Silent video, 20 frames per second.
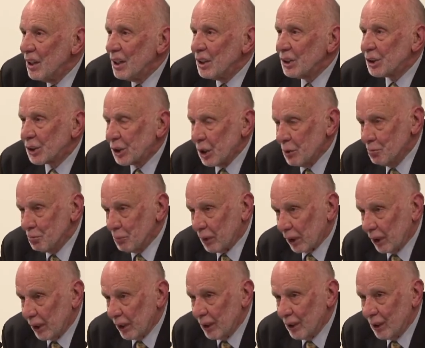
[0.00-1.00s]

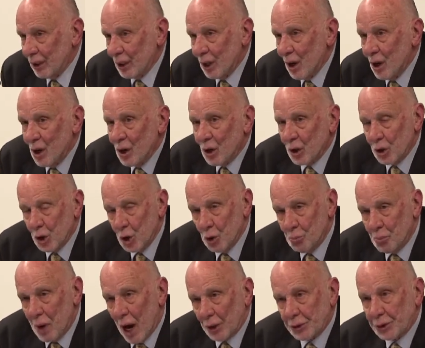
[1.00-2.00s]
Simply, you
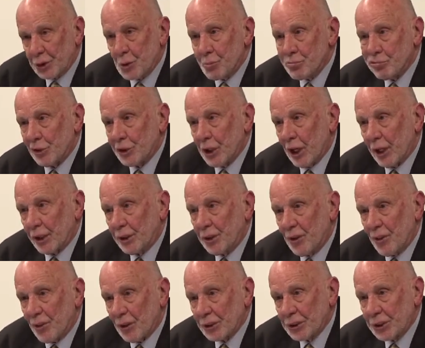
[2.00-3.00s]
must
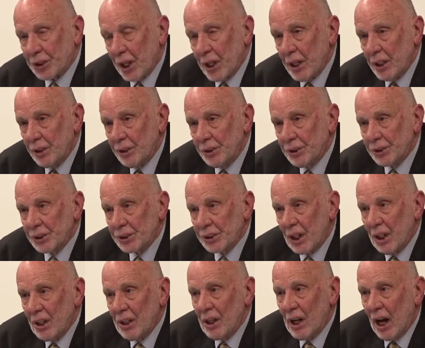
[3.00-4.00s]
protect the states
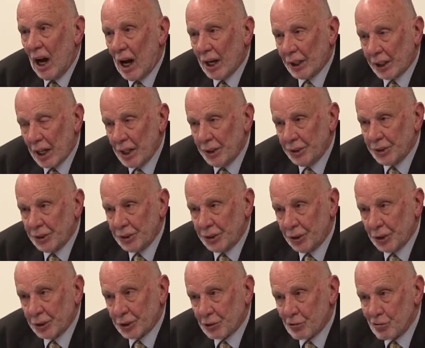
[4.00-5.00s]
against
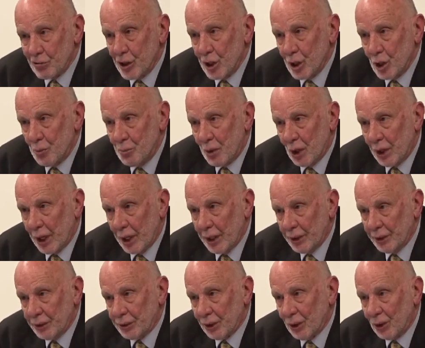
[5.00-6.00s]

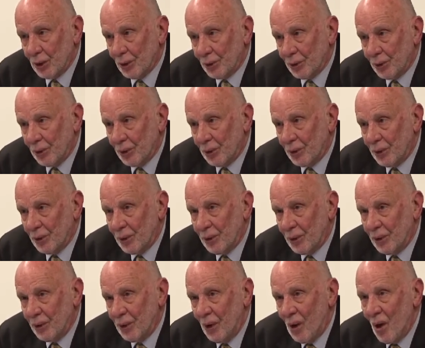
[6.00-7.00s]
discrimination.
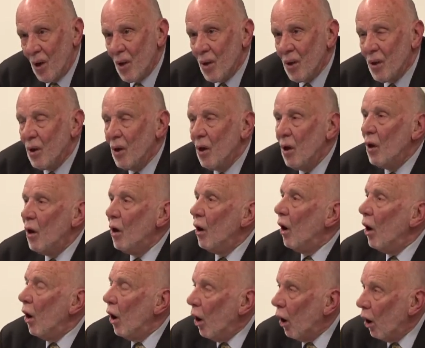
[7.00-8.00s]

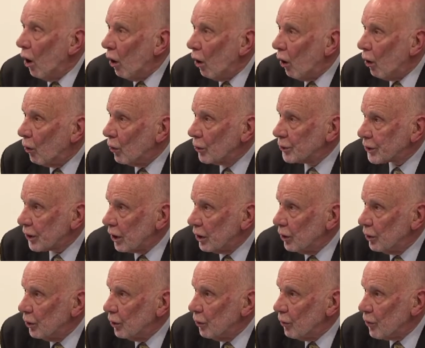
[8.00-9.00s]

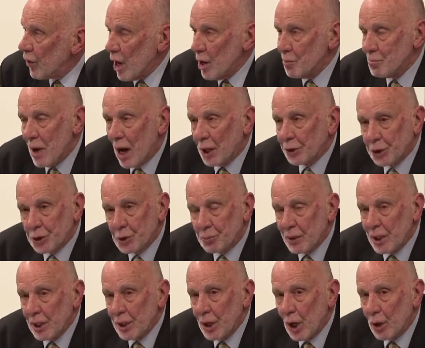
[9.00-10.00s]
Also, there must
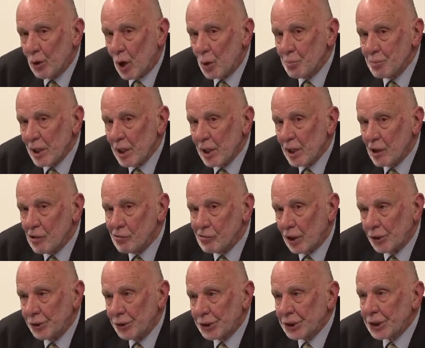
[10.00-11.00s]
be no
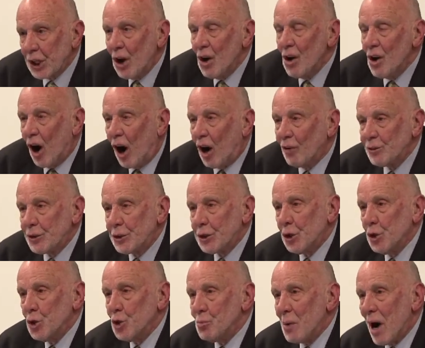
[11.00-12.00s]
appearance of
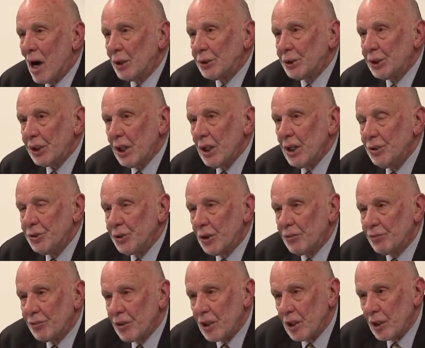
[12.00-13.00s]
too much
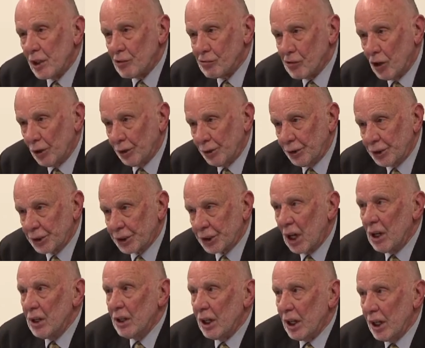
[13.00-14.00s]
interference
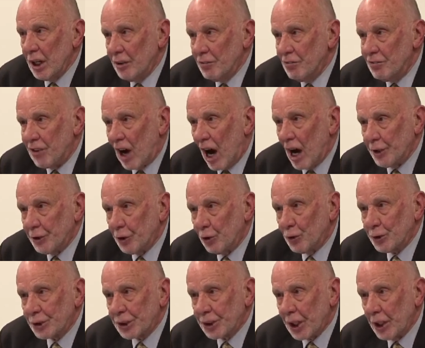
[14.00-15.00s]
in
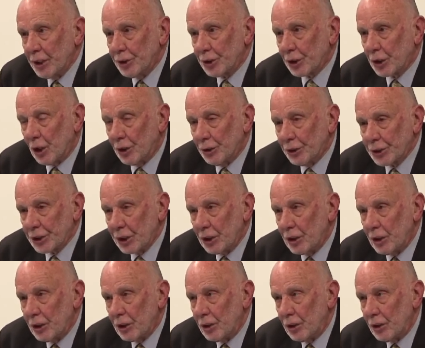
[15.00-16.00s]
vital state
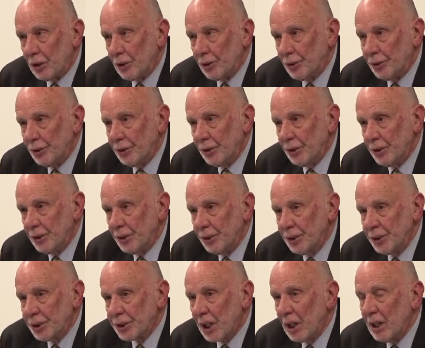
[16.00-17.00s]

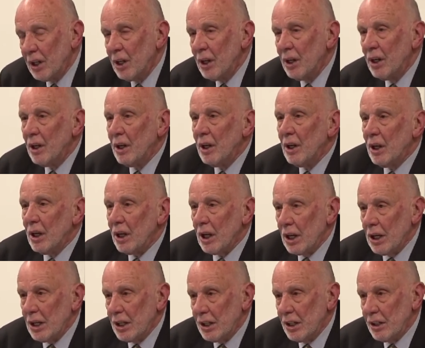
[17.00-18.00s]
concerns,
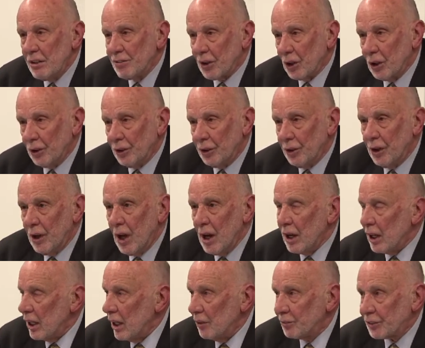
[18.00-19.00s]
even
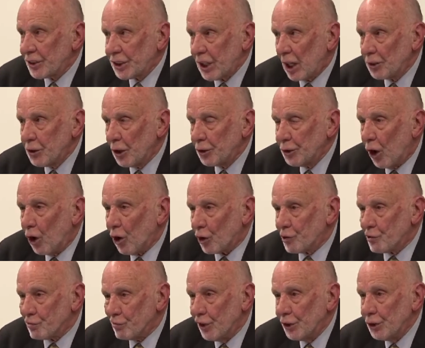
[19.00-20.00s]
if such a
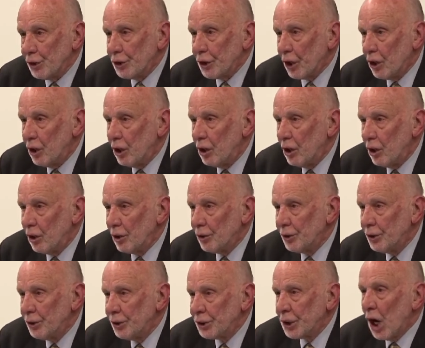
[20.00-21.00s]
doctrine
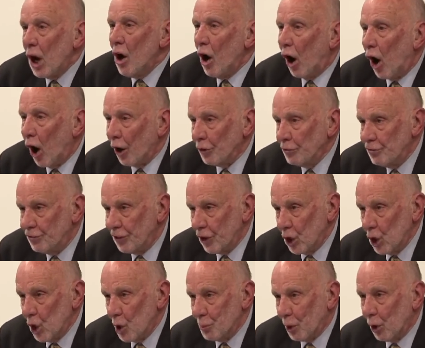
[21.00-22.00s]
turns on
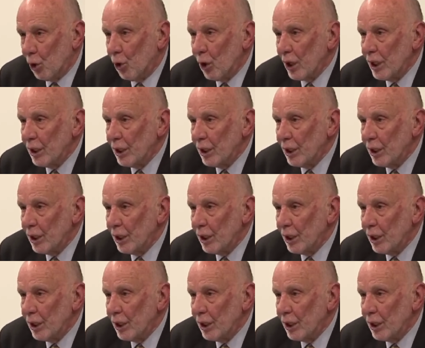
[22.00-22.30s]
verbal